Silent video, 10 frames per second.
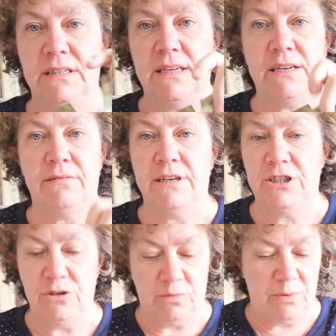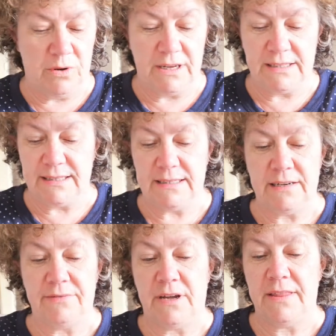of decoration or pockets and
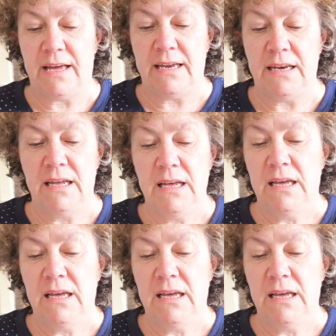stuff like that in.